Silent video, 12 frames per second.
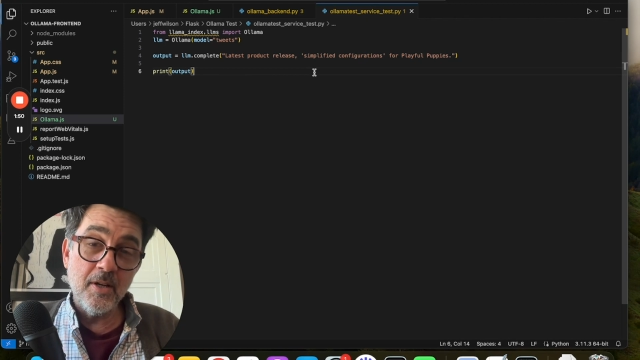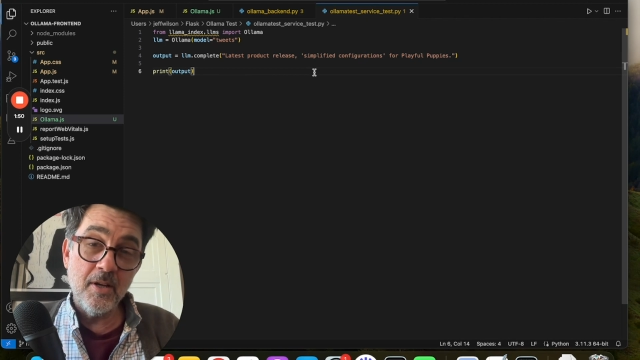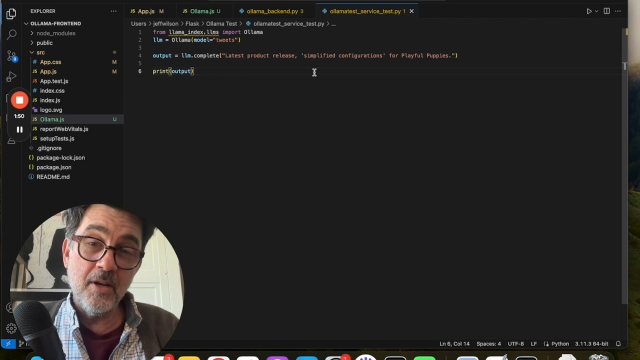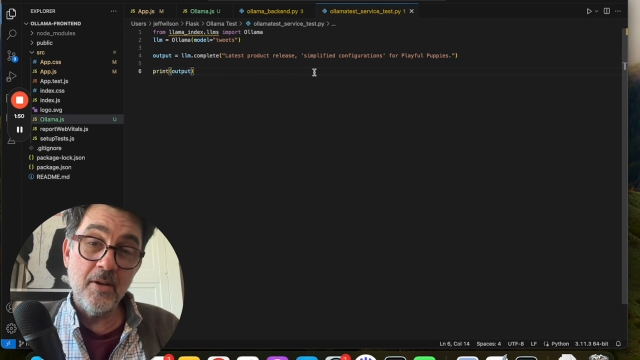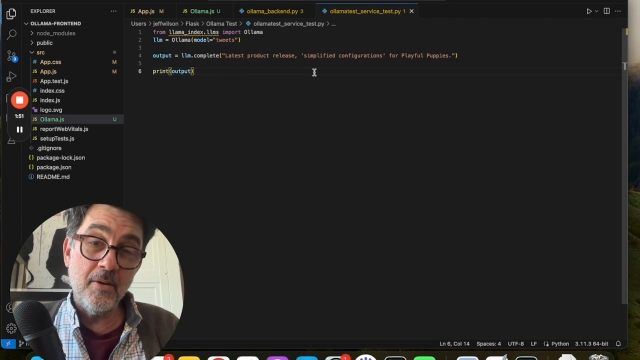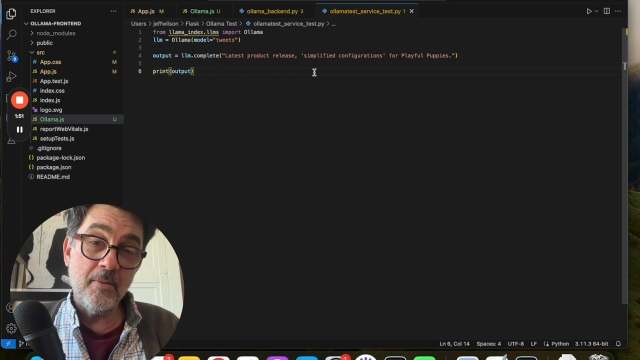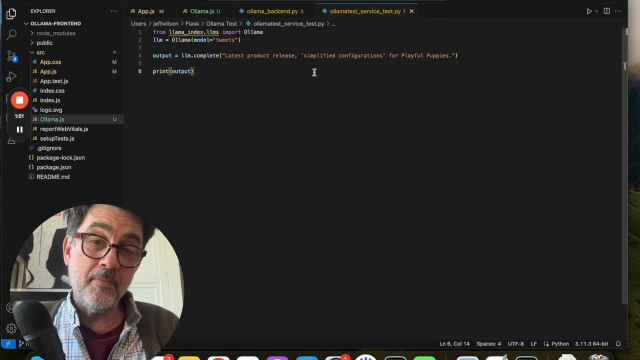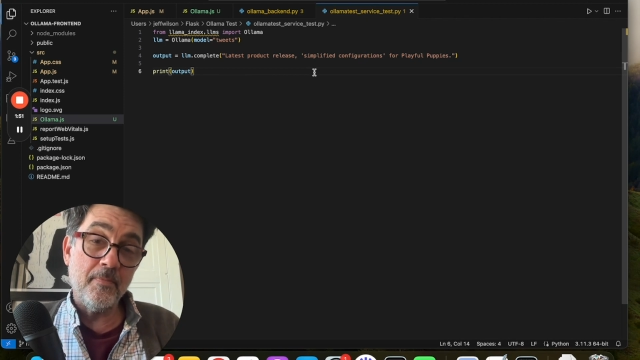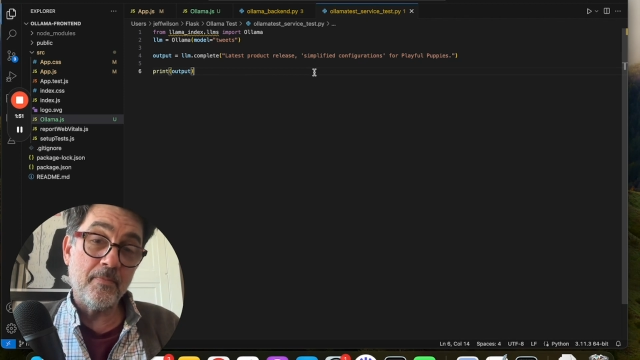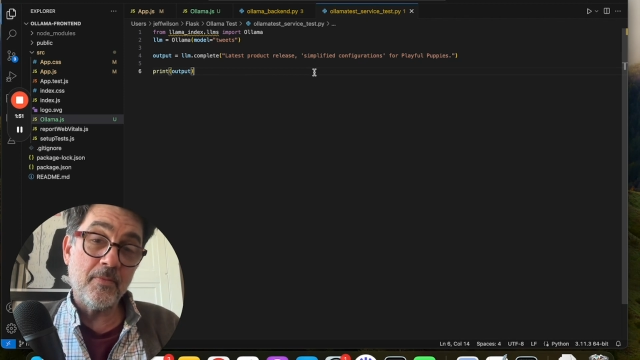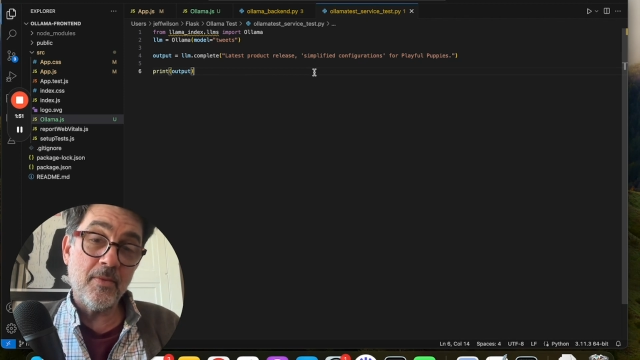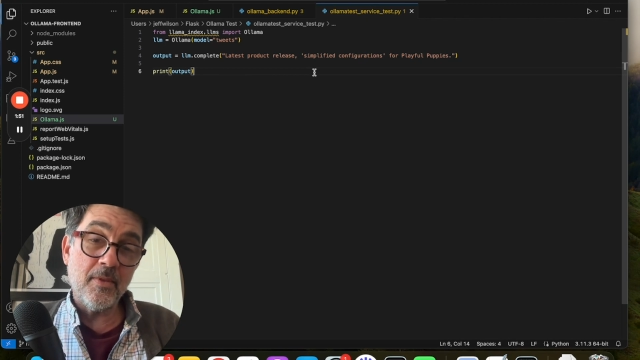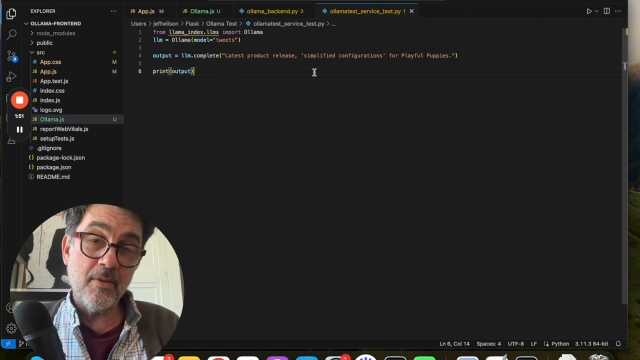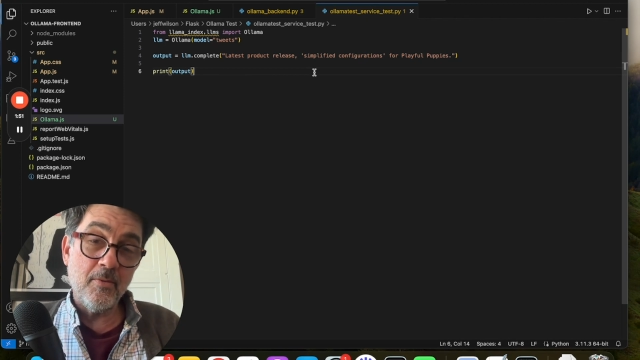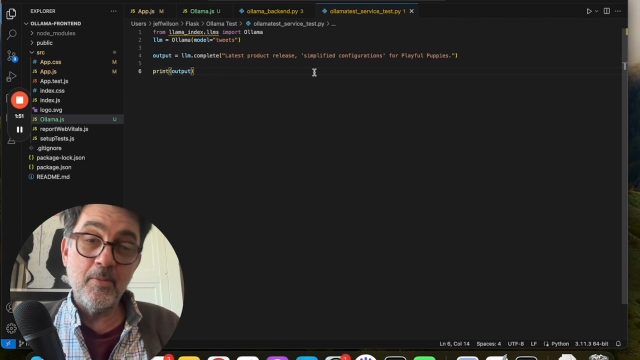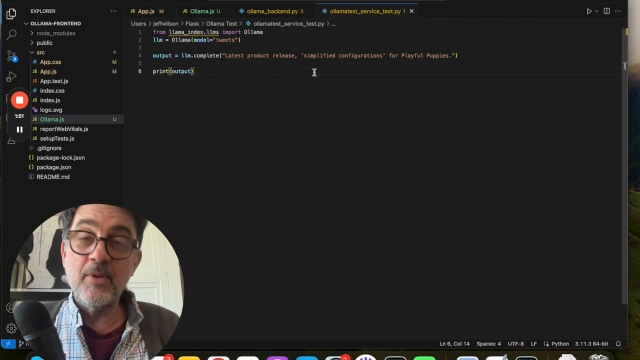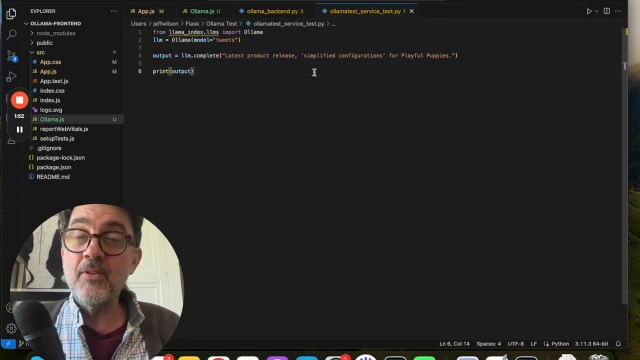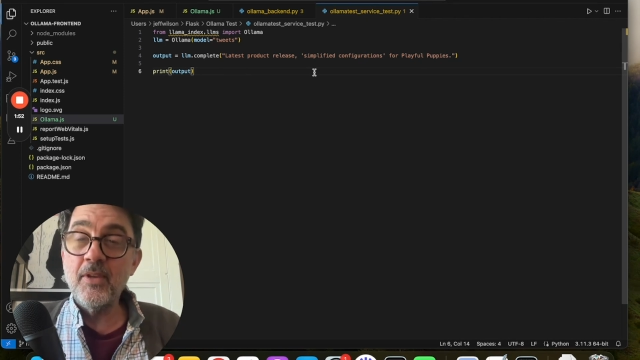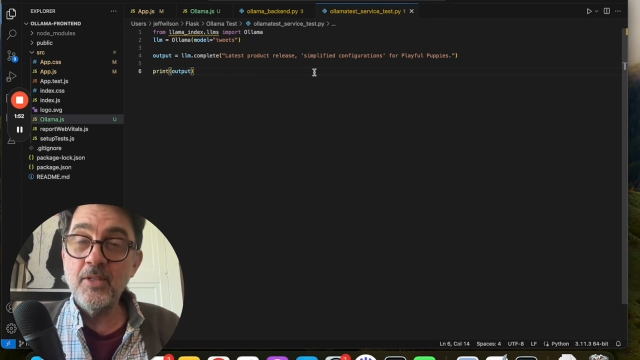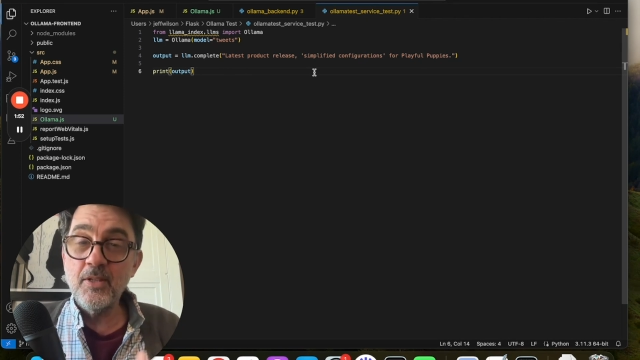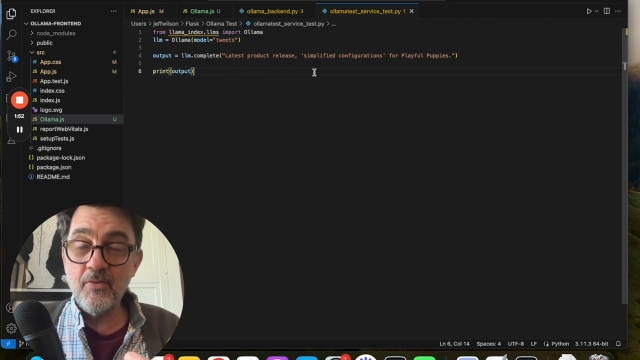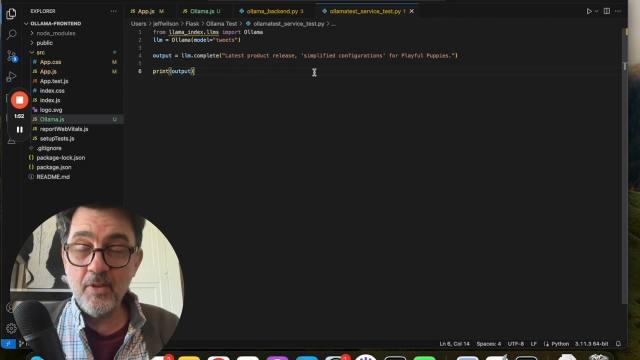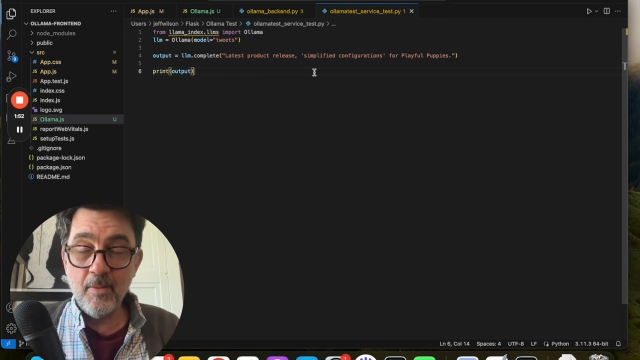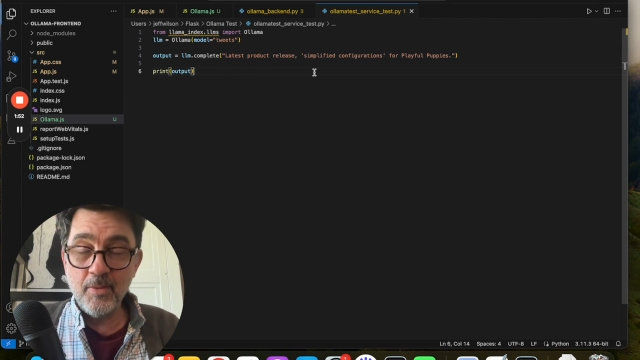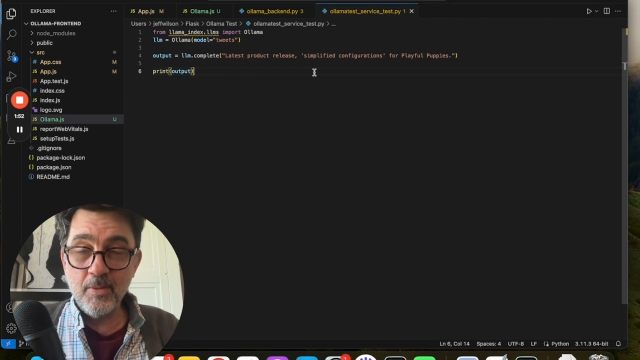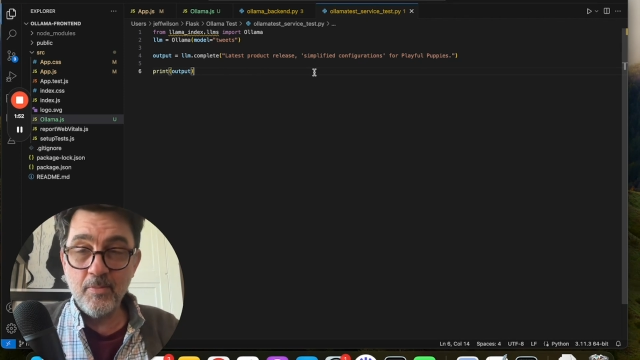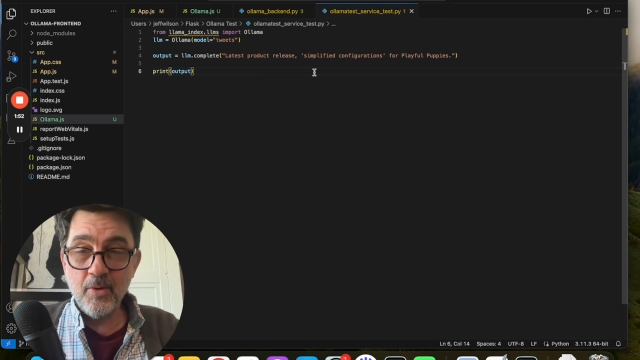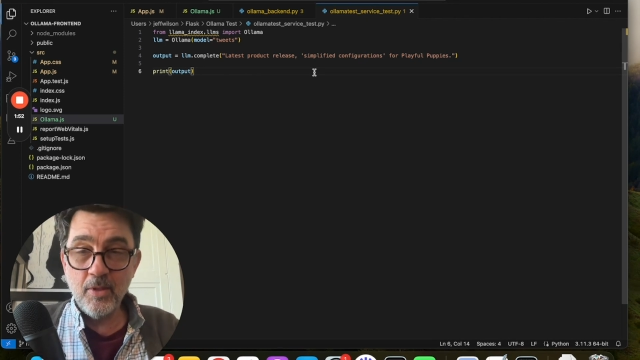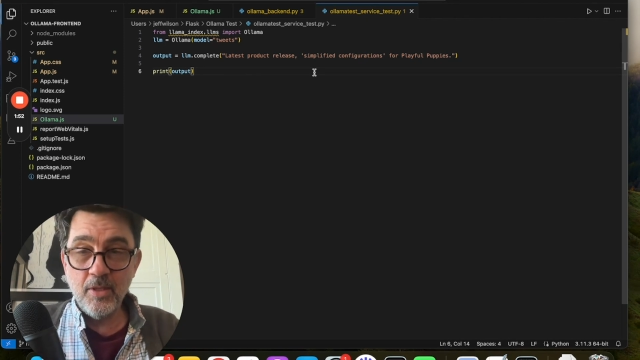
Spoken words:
it would be easy for them to put